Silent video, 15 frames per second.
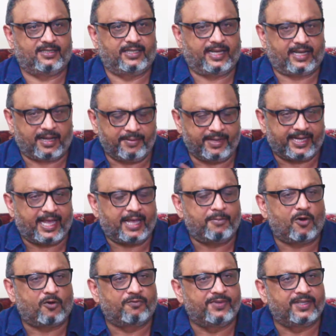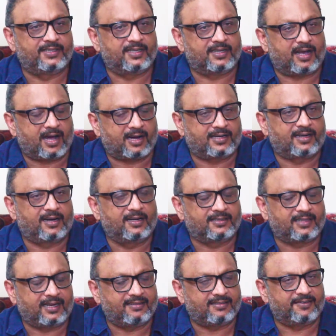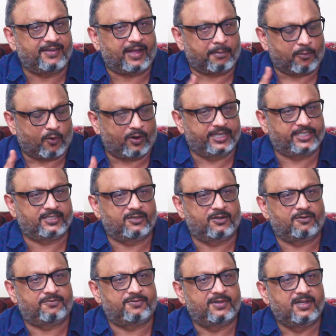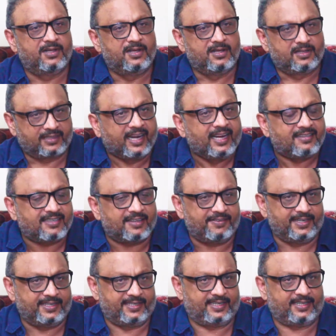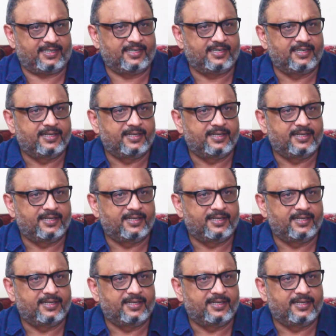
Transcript: they came out with the Article 370, abolition of 370,